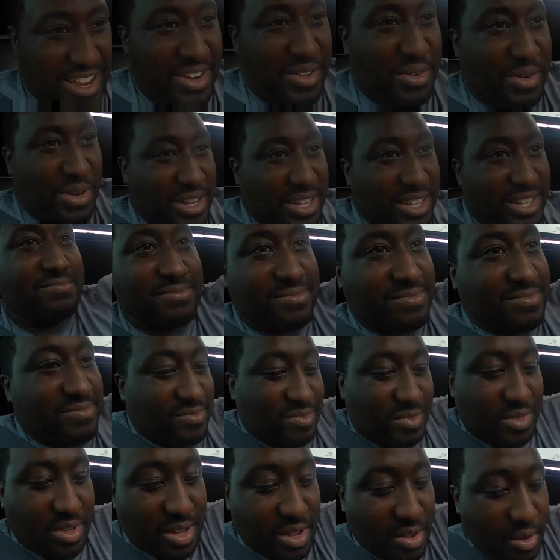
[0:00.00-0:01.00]
anyway,
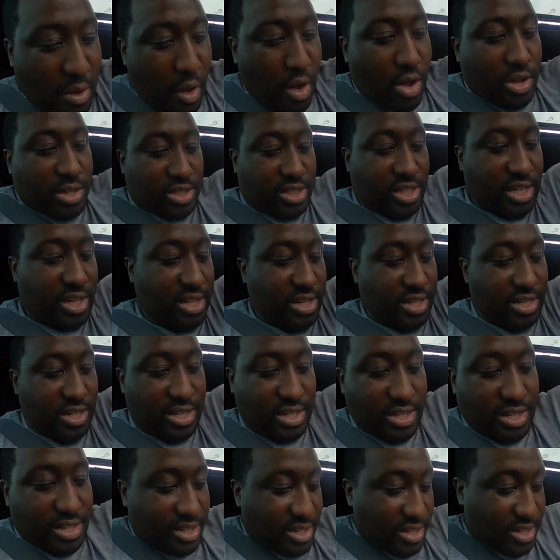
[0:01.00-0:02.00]

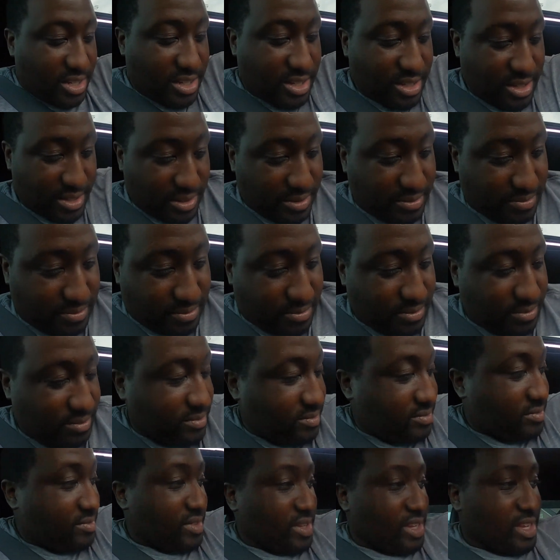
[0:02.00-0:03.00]
she,
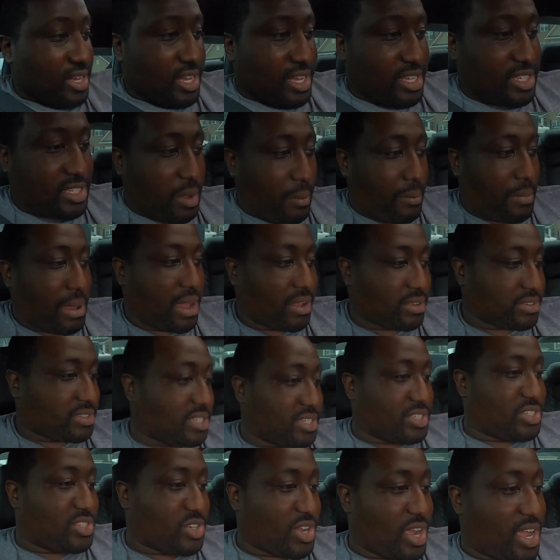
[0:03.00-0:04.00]
is
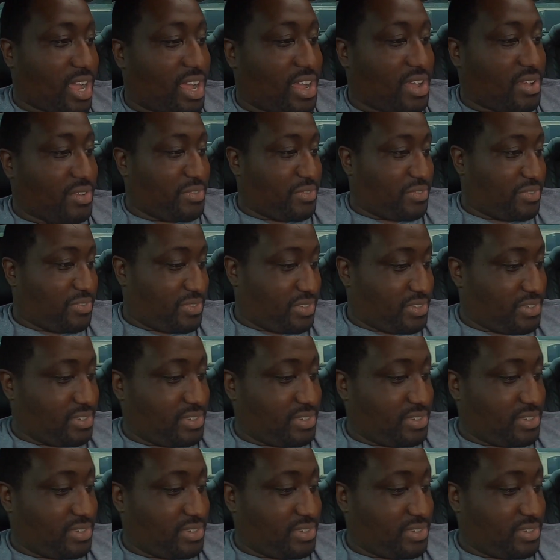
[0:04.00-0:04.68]
about to drive. looking